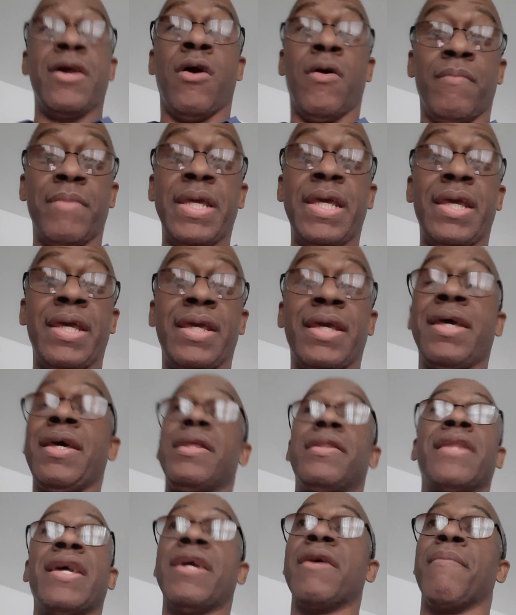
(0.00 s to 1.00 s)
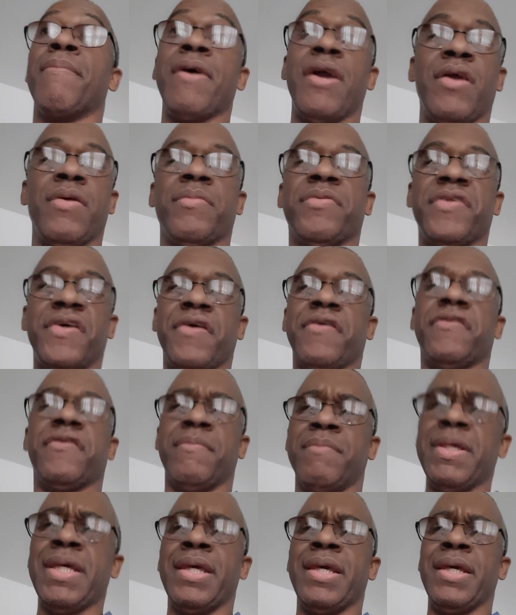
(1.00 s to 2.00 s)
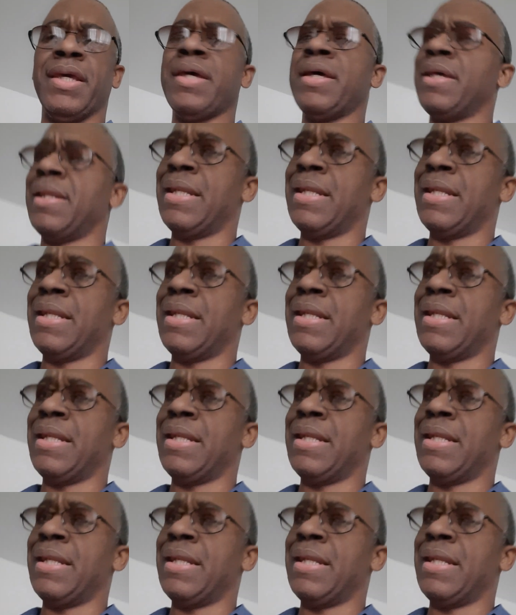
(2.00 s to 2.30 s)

on me. They compare themselves to me,